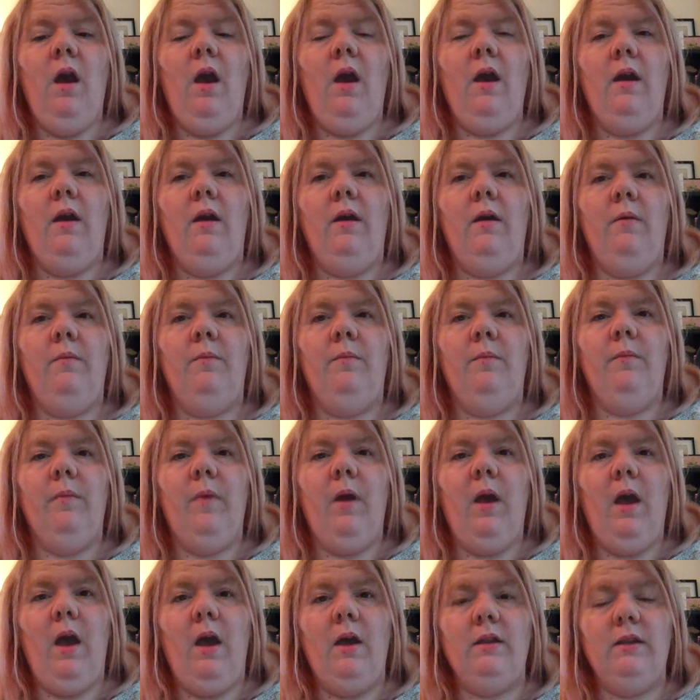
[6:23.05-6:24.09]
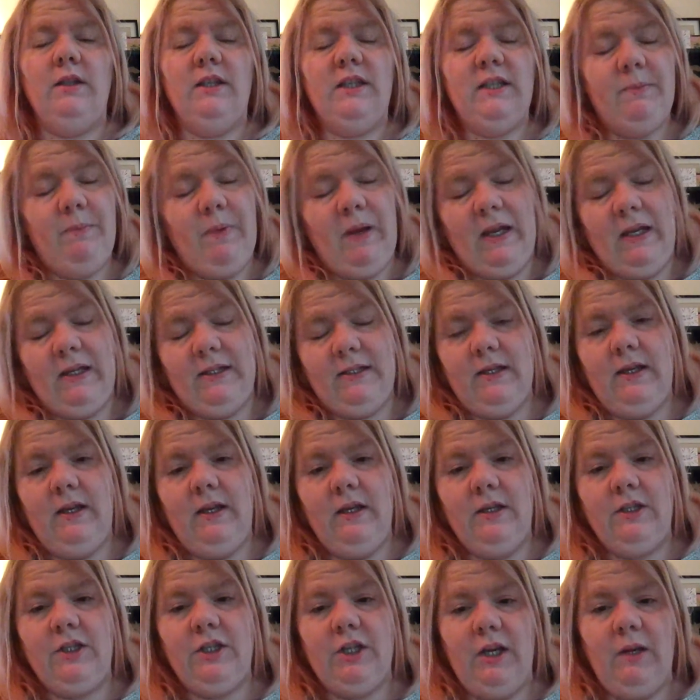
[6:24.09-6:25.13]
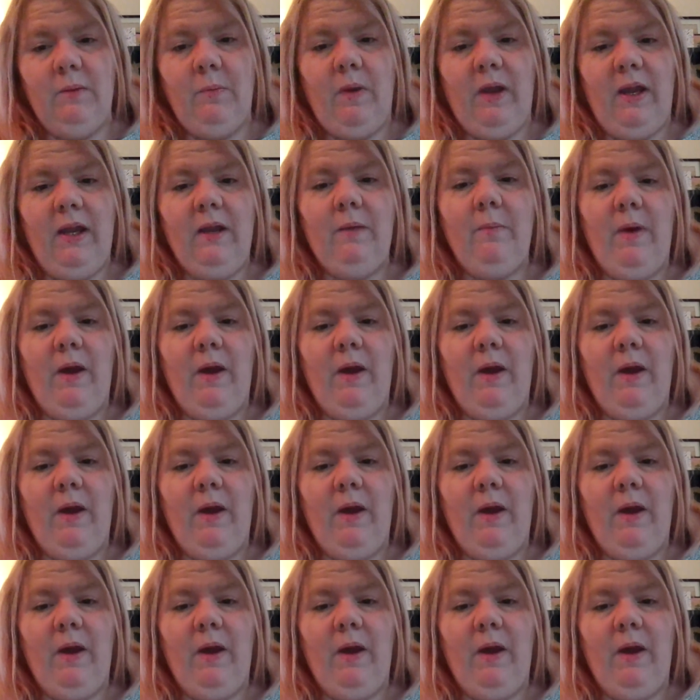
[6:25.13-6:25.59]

and speak to your GP